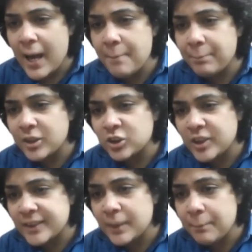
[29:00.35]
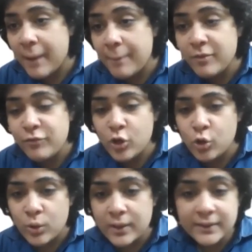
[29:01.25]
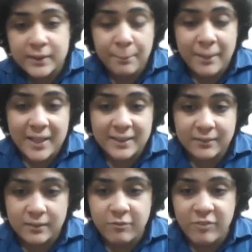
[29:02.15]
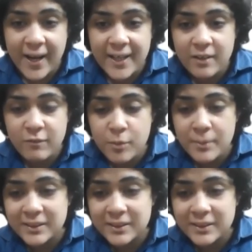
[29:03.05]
and purchasing pepper for gold and supplying wine and